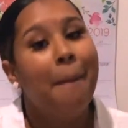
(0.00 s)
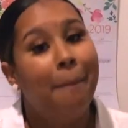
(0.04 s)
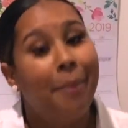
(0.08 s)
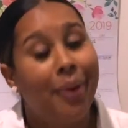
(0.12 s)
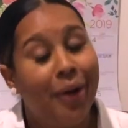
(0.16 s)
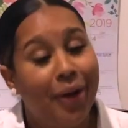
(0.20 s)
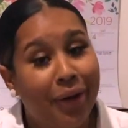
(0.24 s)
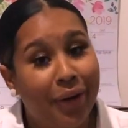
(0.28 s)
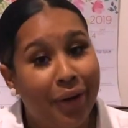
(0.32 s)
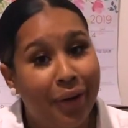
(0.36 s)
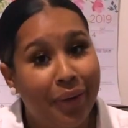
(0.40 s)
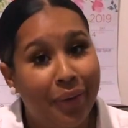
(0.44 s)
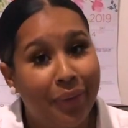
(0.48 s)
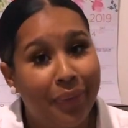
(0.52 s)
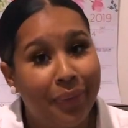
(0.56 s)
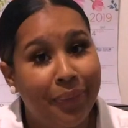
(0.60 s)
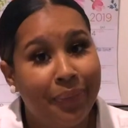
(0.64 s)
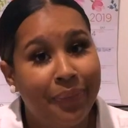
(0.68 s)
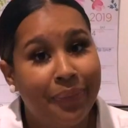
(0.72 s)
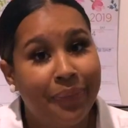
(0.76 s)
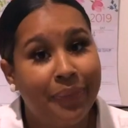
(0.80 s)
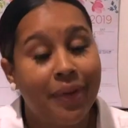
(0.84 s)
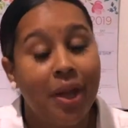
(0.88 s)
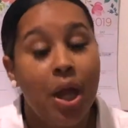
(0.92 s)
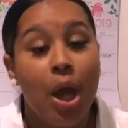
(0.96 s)
But girl,
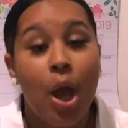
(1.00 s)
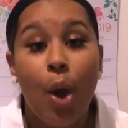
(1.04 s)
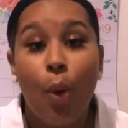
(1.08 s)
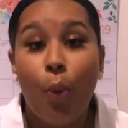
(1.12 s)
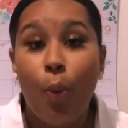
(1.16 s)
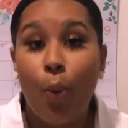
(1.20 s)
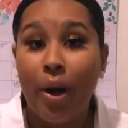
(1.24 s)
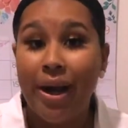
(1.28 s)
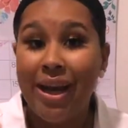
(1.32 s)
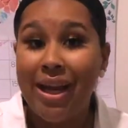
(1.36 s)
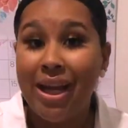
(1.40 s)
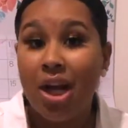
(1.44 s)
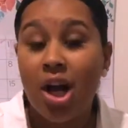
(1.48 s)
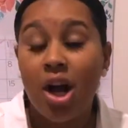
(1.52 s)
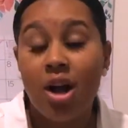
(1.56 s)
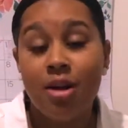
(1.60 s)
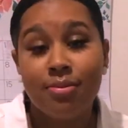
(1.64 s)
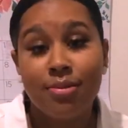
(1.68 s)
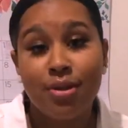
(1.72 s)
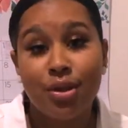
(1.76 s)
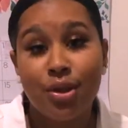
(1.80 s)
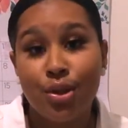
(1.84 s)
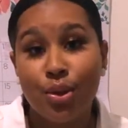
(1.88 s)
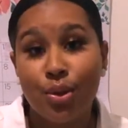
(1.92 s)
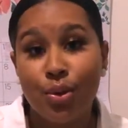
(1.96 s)
when it
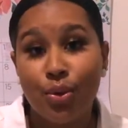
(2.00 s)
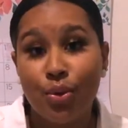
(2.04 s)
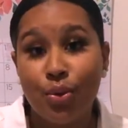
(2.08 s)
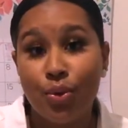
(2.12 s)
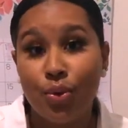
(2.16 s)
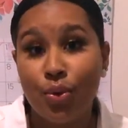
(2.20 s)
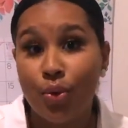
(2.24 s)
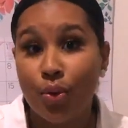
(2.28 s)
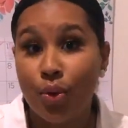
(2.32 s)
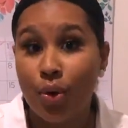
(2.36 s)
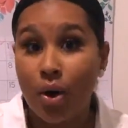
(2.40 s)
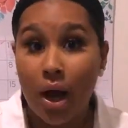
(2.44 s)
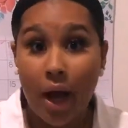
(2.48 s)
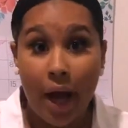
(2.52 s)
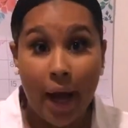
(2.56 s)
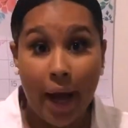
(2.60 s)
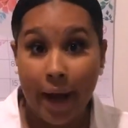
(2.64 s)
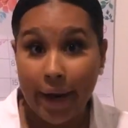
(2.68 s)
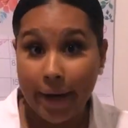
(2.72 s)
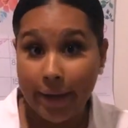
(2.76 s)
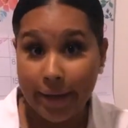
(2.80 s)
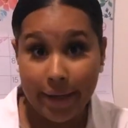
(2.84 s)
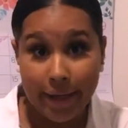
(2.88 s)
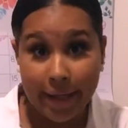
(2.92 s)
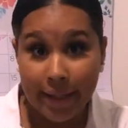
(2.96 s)
comes to
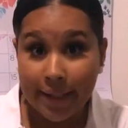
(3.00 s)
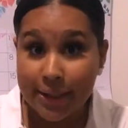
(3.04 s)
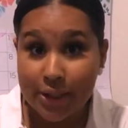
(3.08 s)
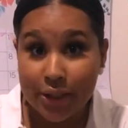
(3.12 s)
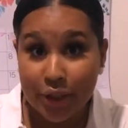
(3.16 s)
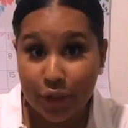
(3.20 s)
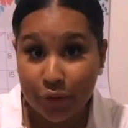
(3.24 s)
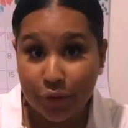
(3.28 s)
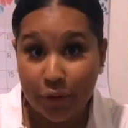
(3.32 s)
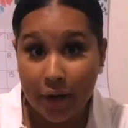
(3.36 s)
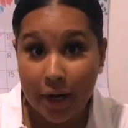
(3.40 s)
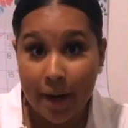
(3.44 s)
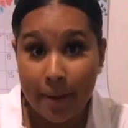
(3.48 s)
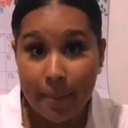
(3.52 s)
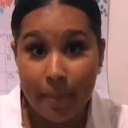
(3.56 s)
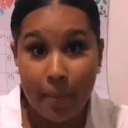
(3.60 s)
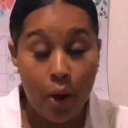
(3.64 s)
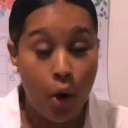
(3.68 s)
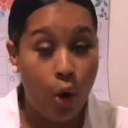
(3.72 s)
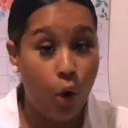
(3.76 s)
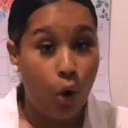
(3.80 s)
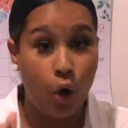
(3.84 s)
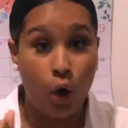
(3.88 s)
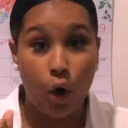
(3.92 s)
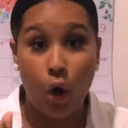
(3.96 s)
an Instagram
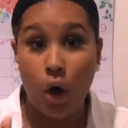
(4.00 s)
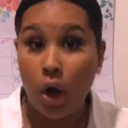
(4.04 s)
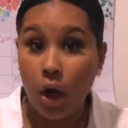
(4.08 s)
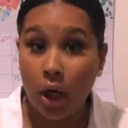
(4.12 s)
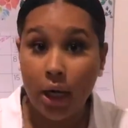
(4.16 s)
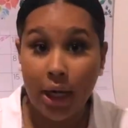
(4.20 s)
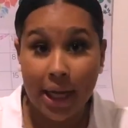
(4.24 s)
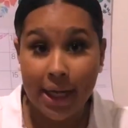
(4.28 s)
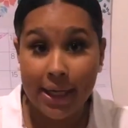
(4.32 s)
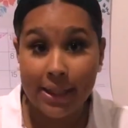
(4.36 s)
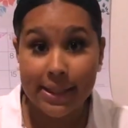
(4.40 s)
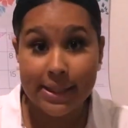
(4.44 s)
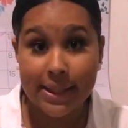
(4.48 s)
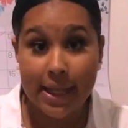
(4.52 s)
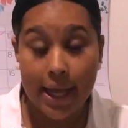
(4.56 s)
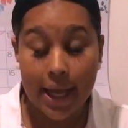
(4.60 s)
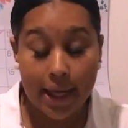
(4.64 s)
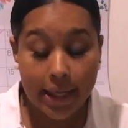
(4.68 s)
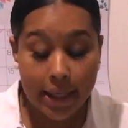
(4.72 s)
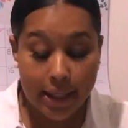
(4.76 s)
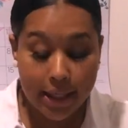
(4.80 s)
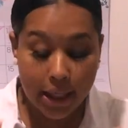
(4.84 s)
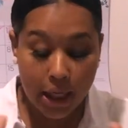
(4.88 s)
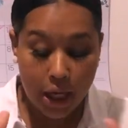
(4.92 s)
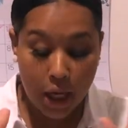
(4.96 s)
or online
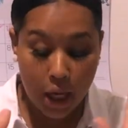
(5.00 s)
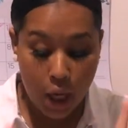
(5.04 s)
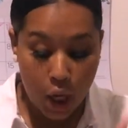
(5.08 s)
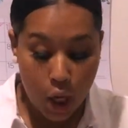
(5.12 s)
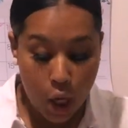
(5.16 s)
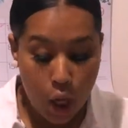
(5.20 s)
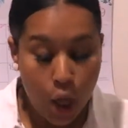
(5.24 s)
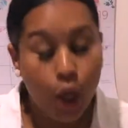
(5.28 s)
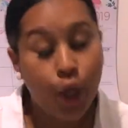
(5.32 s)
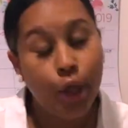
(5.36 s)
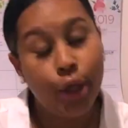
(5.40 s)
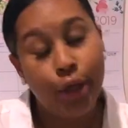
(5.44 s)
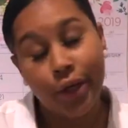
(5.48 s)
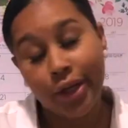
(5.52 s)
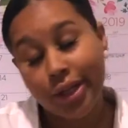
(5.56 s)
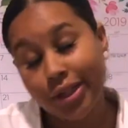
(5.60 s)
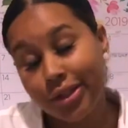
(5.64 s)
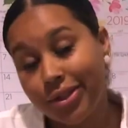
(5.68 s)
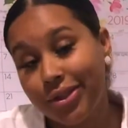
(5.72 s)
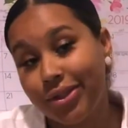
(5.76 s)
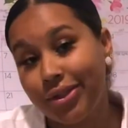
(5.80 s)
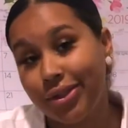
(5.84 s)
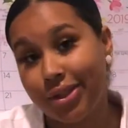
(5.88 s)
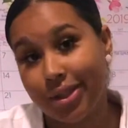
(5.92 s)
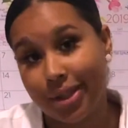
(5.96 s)
selling, you need
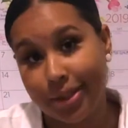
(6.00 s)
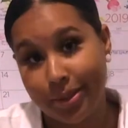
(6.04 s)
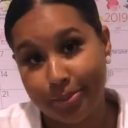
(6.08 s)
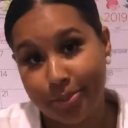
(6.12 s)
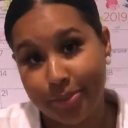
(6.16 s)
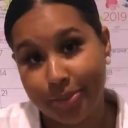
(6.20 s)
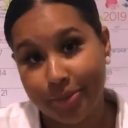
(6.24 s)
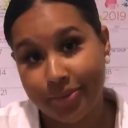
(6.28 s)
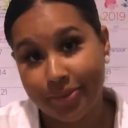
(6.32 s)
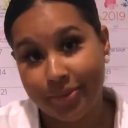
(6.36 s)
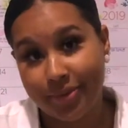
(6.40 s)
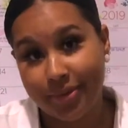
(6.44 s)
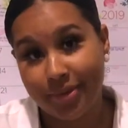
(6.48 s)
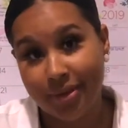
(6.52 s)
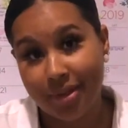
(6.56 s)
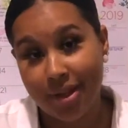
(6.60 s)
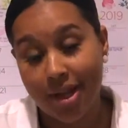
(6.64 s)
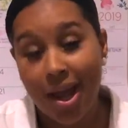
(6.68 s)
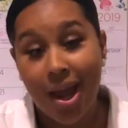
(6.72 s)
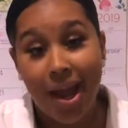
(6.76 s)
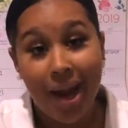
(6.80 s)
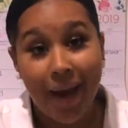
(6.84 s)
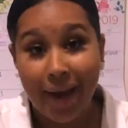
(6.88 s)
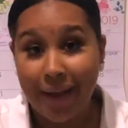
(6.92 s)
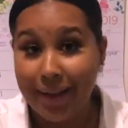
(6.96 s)
to ship.
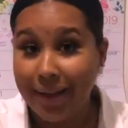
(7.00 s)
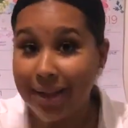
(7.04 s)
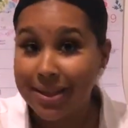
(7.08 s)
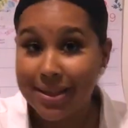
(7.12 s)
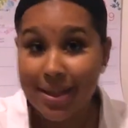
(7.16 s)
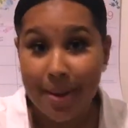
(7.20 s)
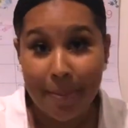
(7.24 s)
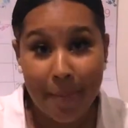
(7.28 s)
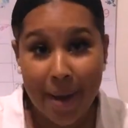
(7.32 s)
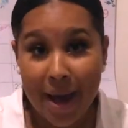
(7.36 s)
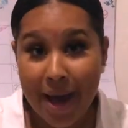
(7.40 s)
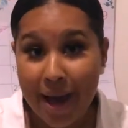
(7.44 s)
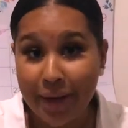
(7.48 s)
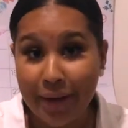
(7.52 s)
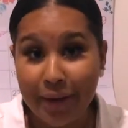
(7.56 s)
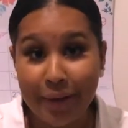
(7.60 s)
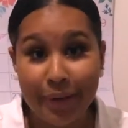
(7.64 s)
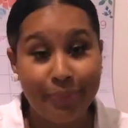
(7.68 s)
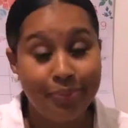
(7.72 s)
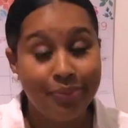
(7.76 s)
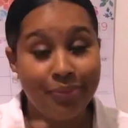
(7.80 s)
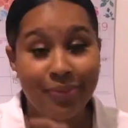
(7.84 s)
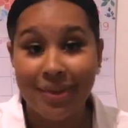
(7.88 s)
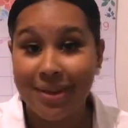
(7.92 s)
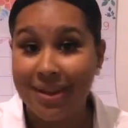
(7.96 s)
It doesn't
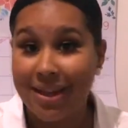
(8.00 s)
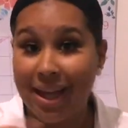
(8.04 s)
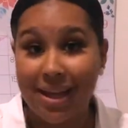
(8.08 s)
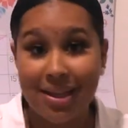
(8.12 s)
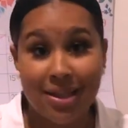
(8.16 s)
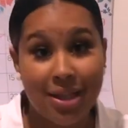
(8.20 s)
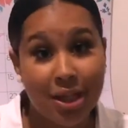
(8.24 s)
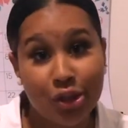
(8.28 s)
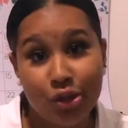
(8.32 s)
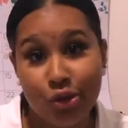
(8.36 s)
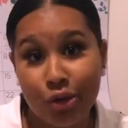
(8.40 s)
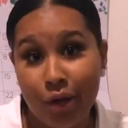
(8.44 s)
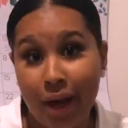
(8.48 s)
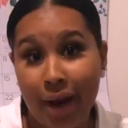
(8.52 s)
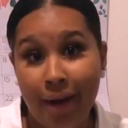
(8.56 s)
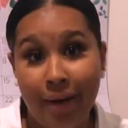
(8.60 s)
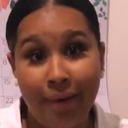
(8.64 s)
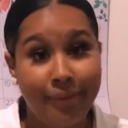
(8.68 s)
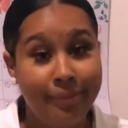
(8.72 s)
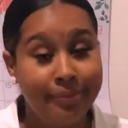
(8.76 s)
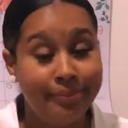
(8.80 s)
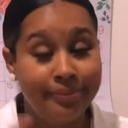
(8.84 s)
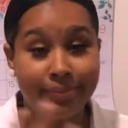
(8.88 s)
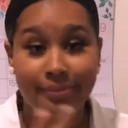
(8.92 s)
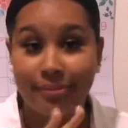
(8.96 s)
matter. That's a
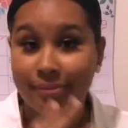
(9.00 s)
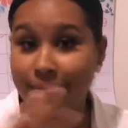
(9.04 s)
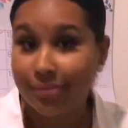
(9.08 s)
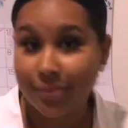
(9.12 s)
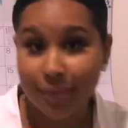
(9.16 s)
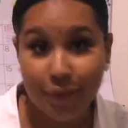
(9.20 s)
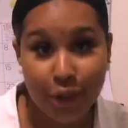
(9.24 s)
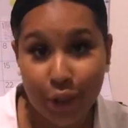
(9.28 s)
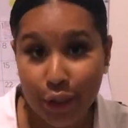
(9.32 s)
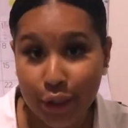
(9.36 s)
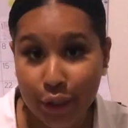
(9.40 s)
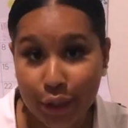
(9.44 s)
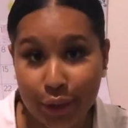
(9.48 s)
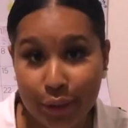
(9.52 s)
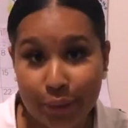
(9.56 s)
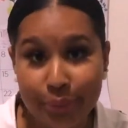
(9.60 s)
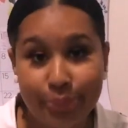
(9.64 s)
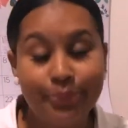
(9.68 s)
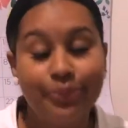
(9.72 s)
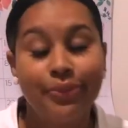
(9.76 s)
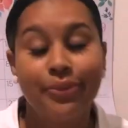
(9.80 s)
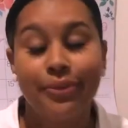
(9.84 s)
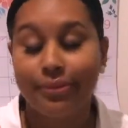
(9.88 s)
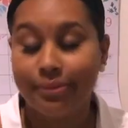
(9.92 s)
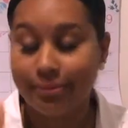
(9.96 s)
trend, you
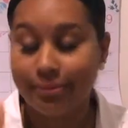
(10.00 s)
know.